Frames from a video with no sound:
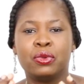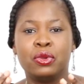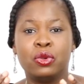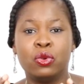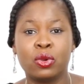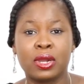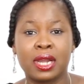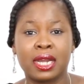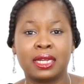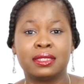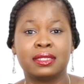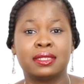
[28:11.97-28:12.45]
We
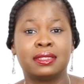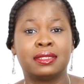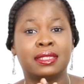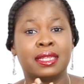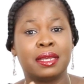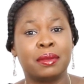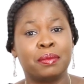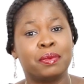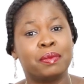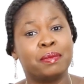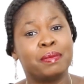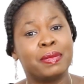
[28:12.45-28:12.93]
look at
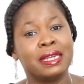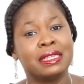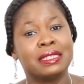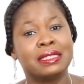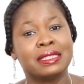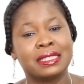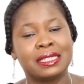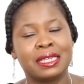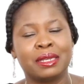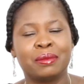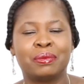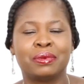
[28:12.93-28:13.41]
step by
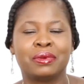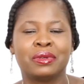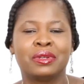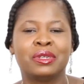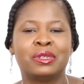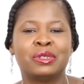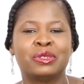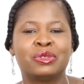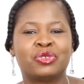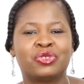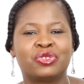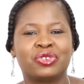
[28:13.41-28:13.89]
step
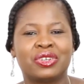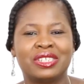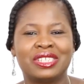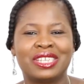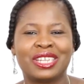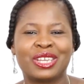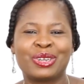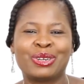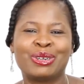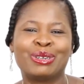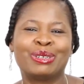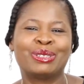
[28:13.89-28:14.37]
throughout
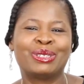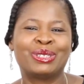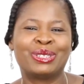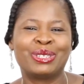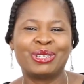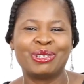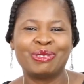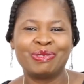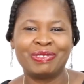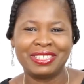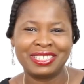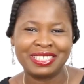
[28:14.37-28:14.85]
the course
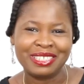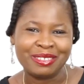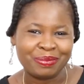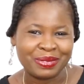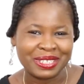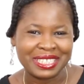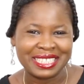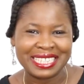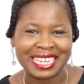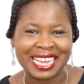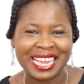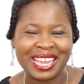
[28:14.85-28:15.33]
of the
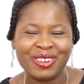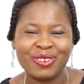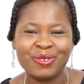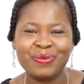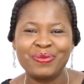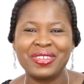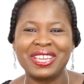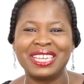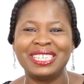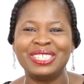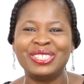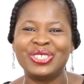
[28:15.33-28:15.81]
semester. I
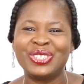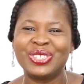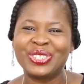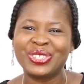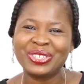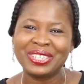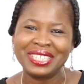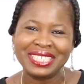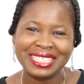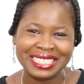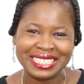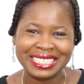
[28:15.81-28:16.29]
hope you
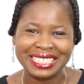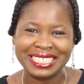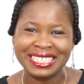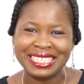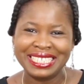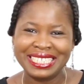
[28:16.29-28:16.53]
enjoyed